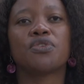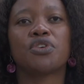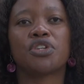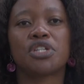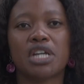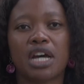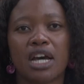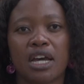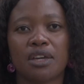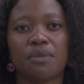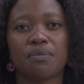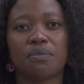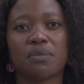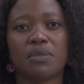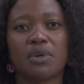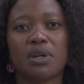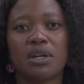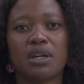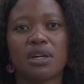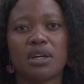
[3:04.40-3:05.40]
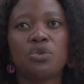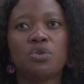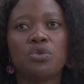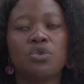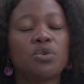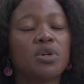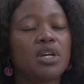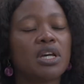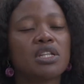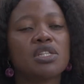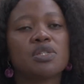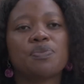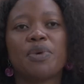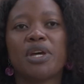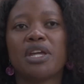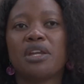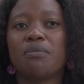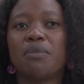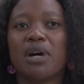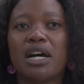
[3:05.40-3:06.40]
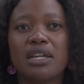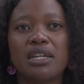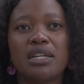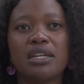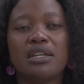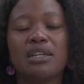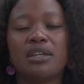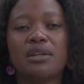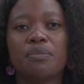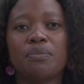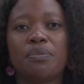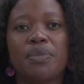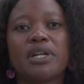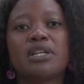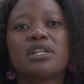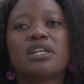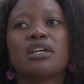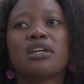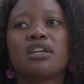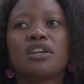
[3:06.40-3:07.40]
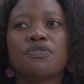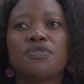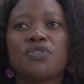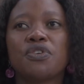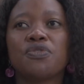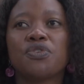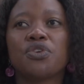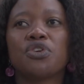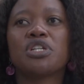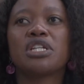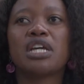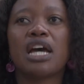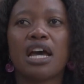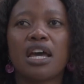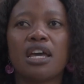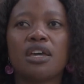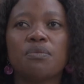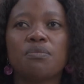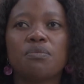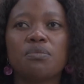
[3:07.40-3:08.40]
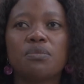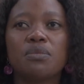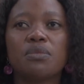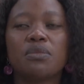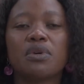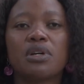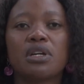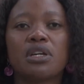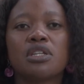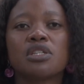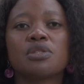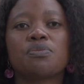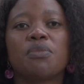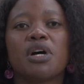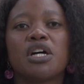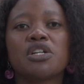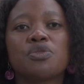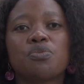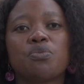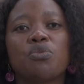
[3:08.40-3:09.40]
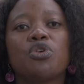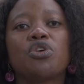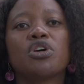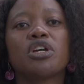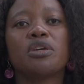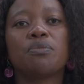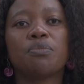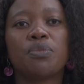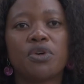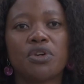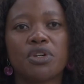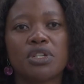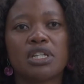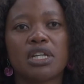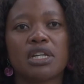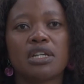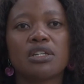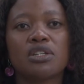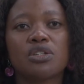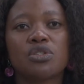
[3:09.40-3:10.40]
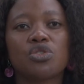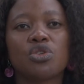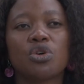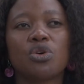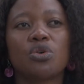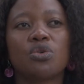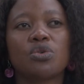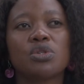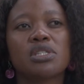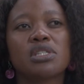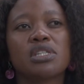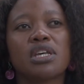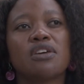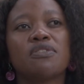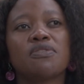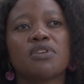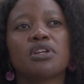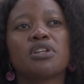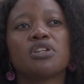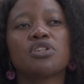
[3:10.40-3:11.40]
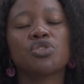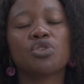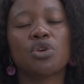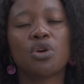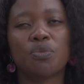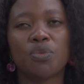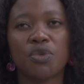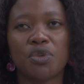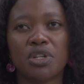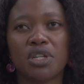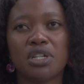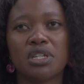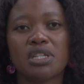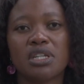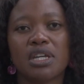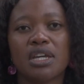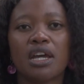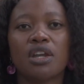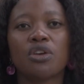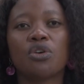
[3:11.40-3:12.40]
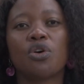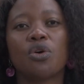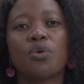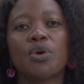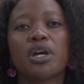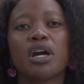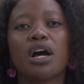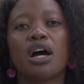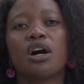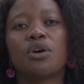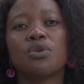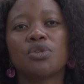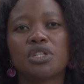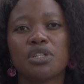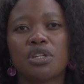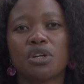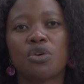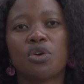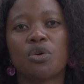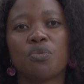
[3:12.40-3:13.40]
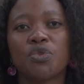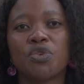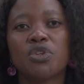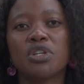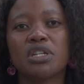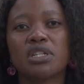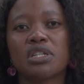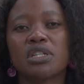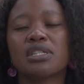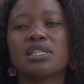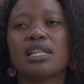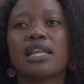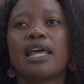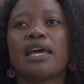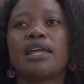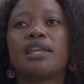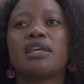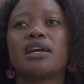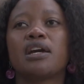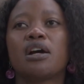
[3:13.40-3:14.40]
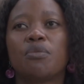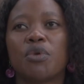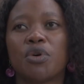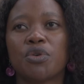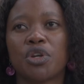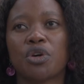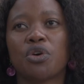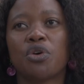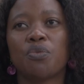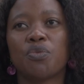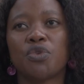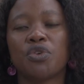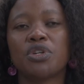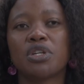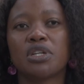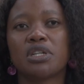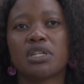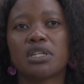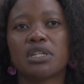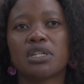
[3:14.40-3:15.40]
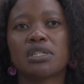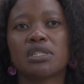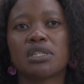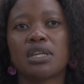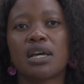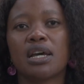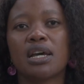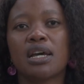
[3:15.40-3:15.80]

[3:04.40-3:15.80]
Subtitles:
your time. You can spend money, but the gift of your time is much more important. So serving this community and going out in the communities, learning about the communities,